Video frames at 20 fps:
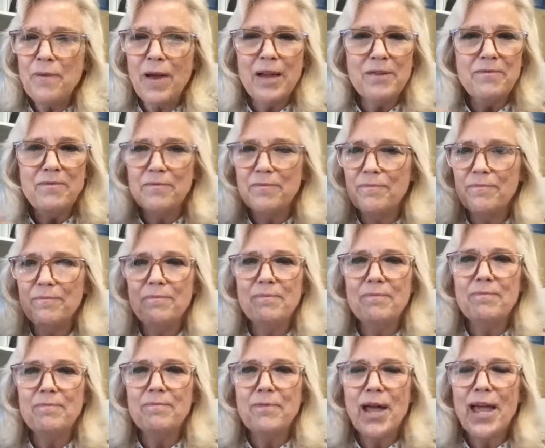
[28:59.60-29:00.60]
I've
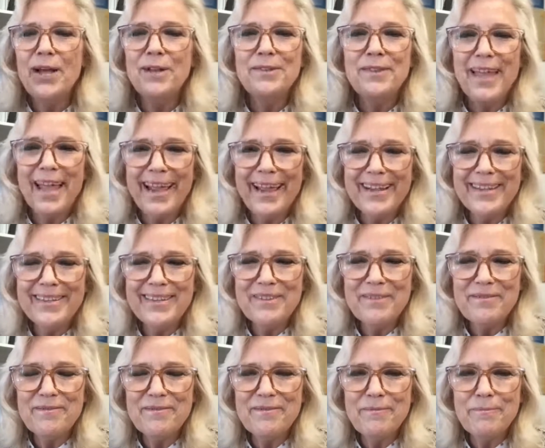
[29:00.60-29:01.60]
held the hands
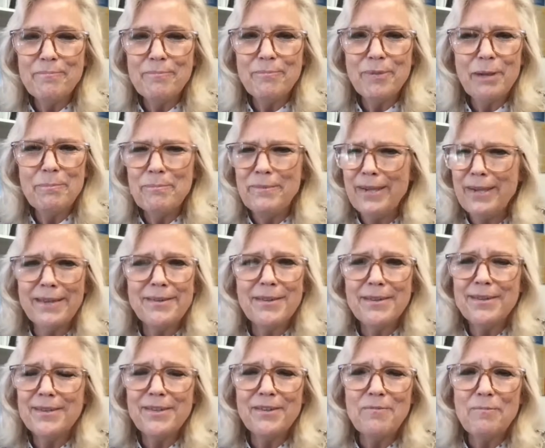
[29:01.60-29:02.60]
of
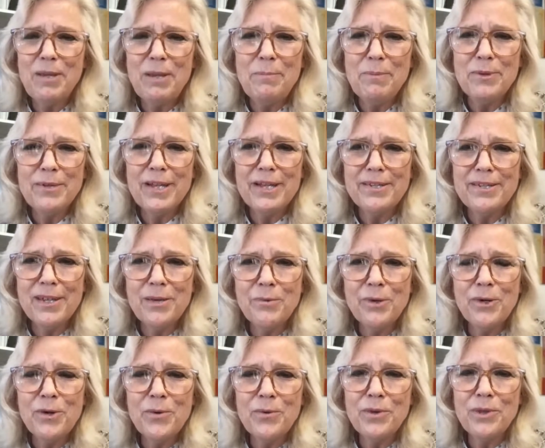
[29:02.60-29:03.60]
dozens of people as they
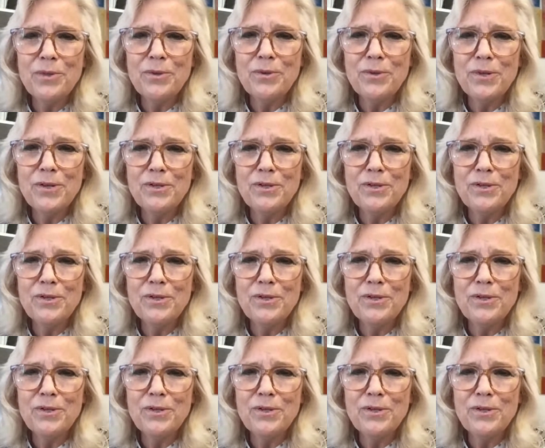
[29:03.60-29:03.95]
were going through